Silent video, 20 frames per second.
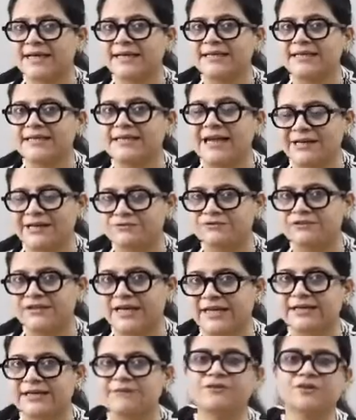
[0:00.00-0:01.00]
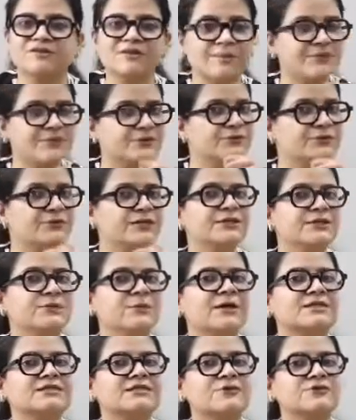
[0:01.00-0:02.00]
and lifestyle. If you're somebody who really
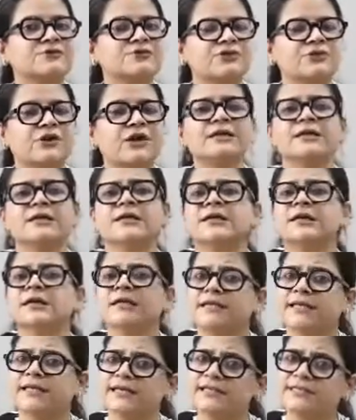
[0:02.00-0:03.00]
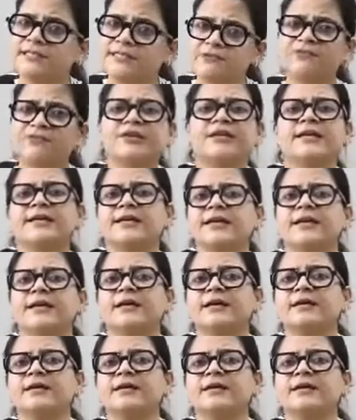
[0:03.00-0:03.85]
works out a lot, then definitely